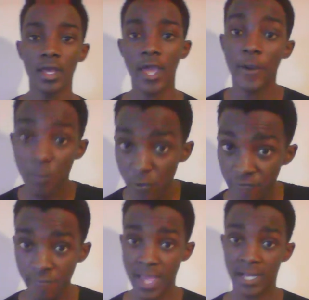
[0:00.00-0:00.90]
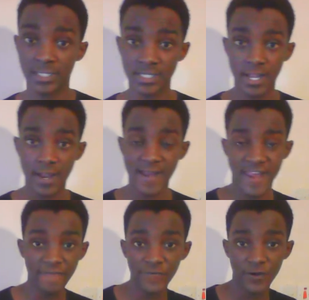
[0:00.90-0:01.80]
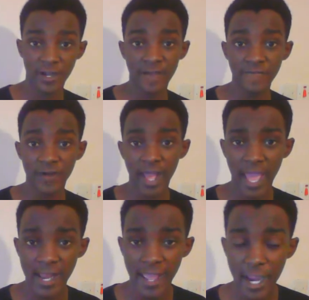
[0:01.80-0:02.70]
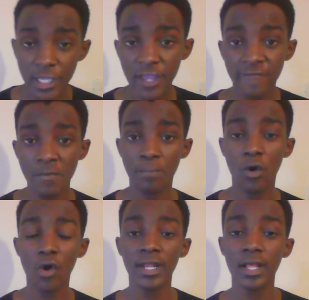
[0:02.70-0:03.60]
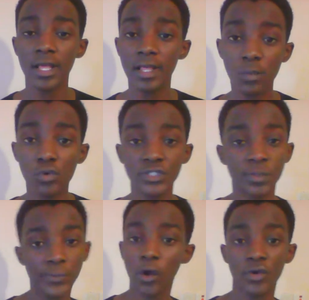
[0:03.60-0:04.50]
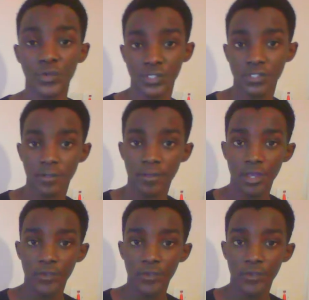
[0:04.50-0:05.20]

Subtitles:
And movement never at any given point equals progress.